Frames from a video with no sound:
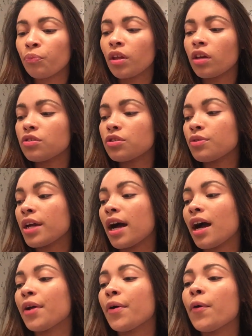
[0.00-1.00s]
So yeah,
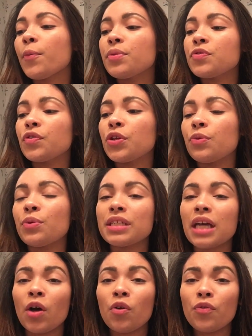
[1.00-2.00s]
I hope this video was
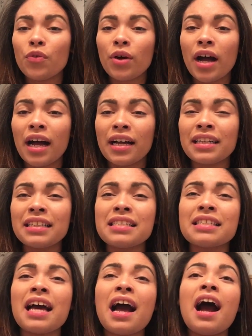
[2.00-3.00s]
helpful,
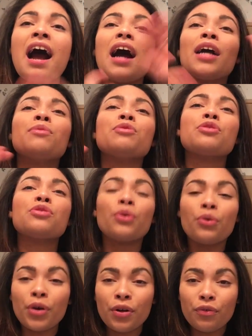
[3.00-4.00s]
guys. I am so
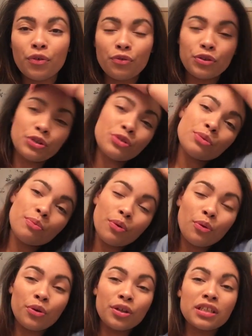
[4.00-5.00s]
grateful for your
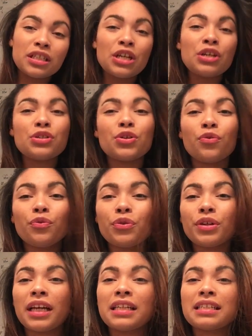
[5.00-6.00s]
support. Don't
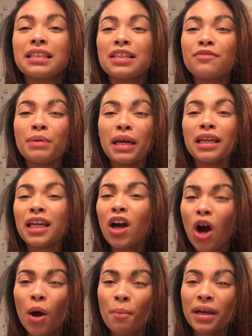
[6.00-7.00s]
forget to leave me any
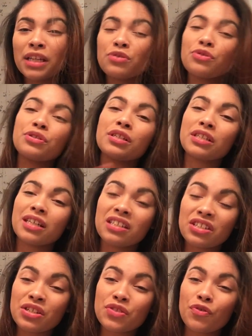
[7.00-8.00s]
comments or
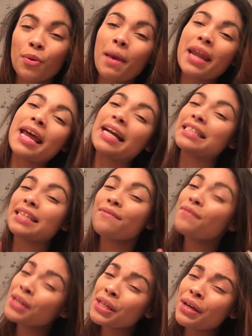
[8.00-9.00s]
suggestions for my next
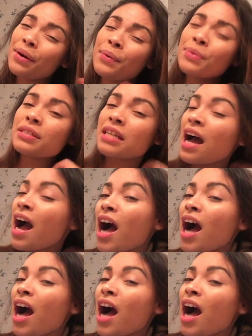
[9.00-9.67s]
videos.